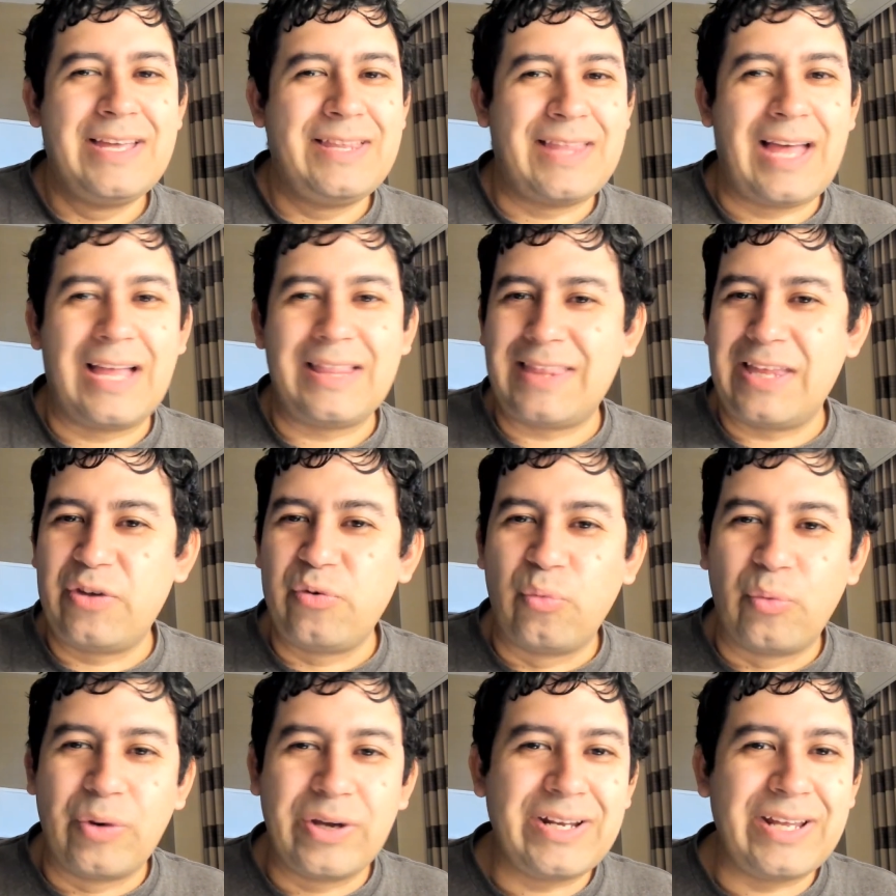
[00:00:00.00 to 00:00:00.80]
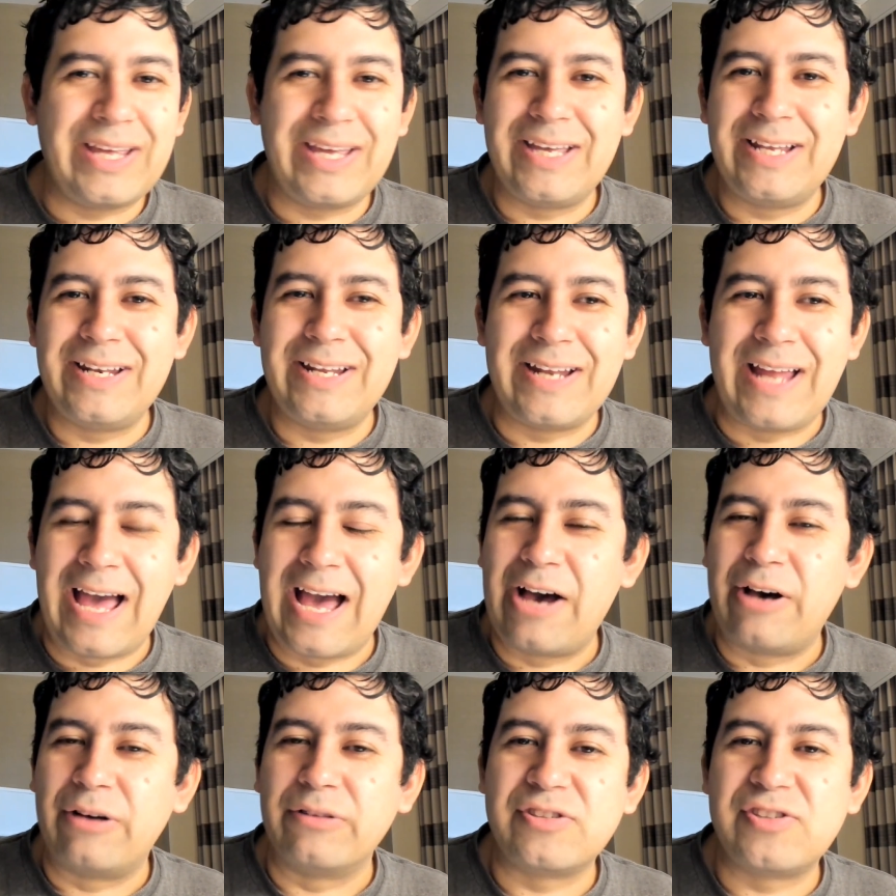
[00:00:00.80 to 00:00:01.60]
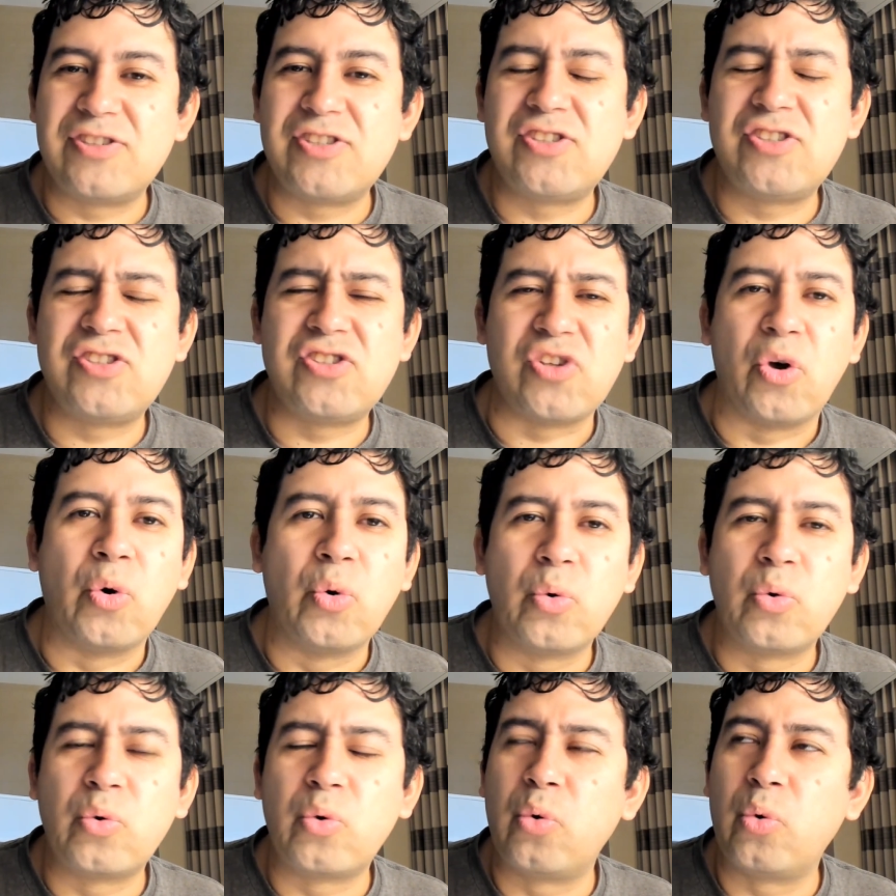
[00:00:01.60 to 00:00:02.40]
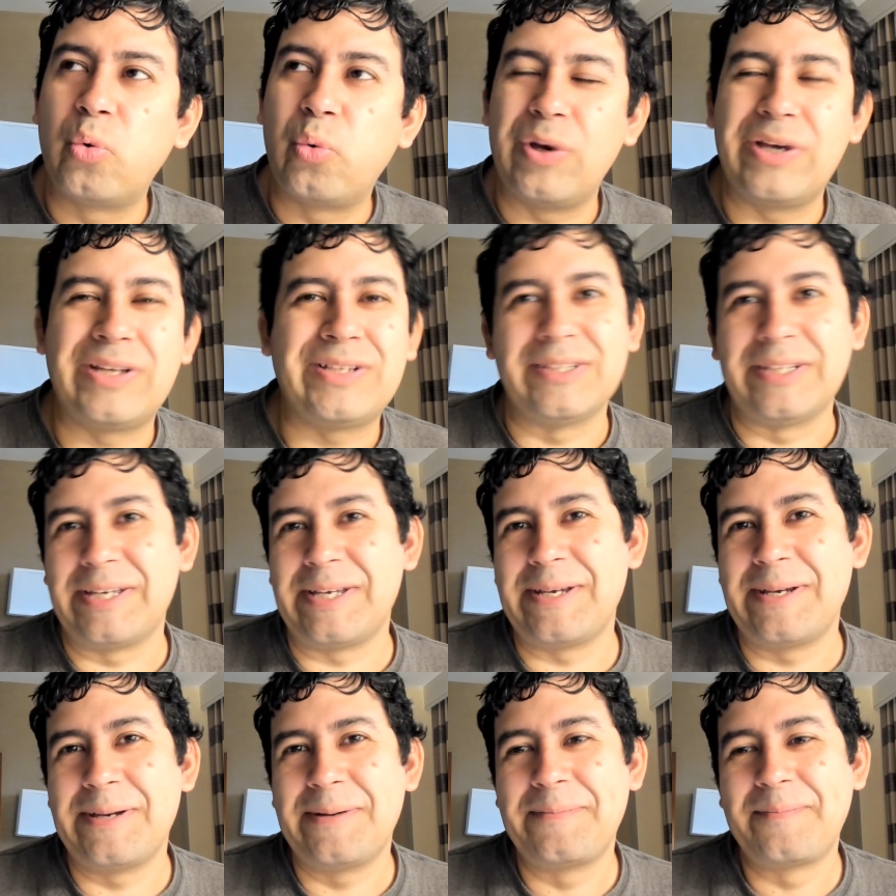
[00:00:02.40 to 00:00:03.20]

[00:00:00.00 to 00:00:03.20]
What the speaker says: That thing went in and out so quickly